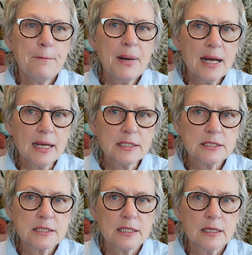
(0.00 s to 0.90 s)

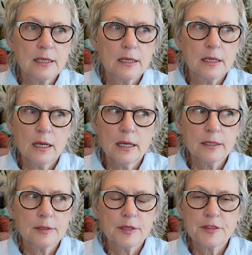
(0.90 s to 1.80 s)
But
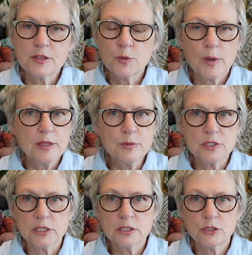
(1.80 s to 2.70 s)
I think the weather
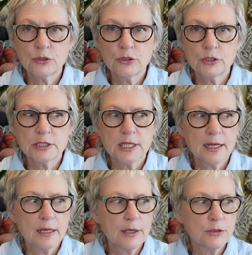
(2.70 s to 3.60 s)
was just too good,
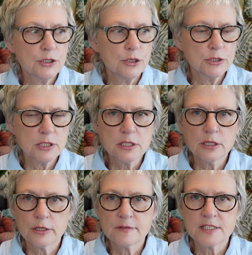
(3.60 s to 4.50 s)
and I could notice a
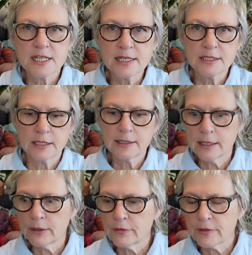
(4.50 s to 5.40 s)
lot of static.
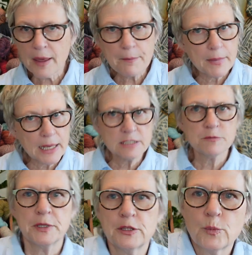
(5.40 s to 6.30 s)
Now, that might
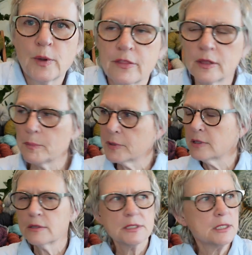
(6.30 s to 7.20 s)
have been the weather, but
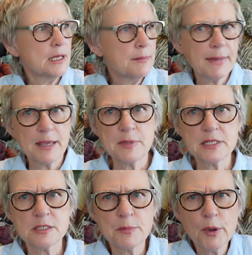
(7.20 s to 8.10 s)
then I was thinking maybe
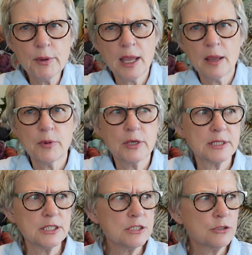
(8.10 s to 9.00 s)
it's the mohair, because
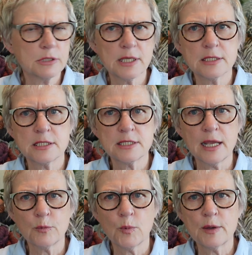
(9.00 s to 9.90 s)
I just couldn't
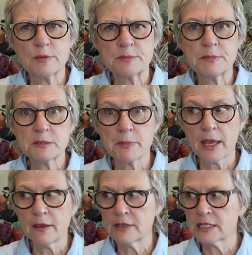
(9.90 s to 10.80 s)
understand why it was
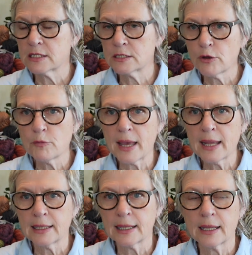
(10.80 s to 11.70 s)
misbehaving so
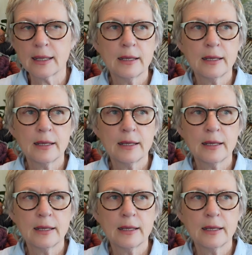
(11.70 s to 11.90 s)
badly.